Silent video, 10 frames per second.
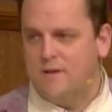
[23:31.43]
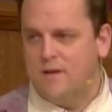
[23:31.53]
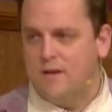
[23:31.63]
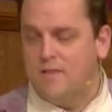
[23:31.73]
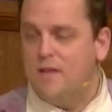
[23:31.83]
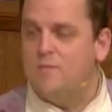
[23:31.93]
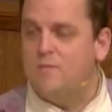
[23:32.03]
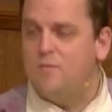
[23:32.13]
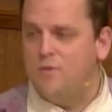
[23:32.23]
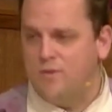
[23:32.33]
And let it
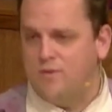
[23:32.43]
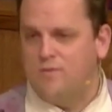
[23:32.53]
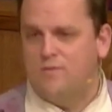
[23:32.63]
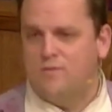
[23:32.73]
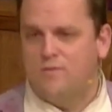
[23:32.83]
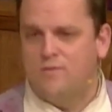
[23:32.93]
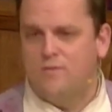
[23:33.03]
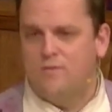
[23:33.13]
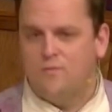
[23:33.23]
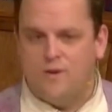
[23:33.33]
move you
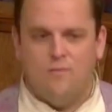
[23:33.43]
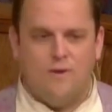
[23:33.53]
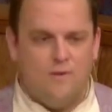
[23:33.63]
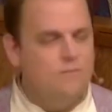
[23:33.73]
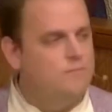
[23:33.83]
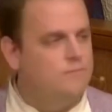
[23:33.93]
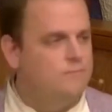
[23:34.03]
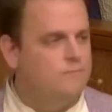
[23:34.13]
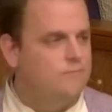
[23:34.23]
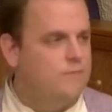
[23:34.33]
when it will.
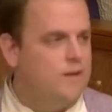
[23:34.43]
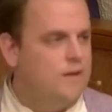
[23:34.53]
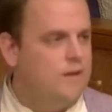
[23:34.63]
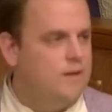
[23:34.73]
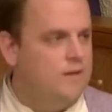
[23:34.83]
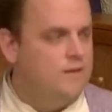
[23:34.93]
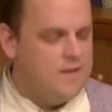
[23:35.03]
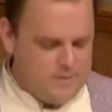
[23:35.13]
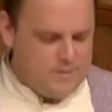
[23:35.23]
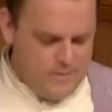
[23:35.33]

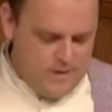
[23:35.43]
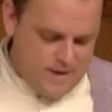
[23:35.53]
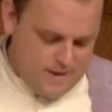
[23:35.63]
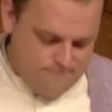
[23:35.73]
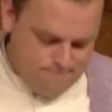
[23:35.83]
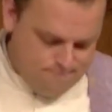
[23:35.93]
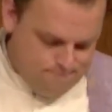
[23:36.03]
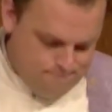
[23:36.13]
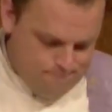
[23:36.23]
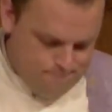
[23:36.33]
Thanks be to God.
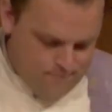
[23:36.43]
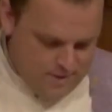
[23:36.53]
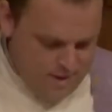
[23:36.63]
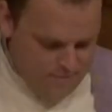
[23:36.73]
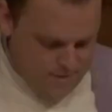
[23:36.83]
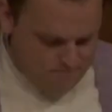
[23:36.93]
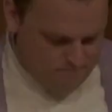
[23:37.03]
Amen.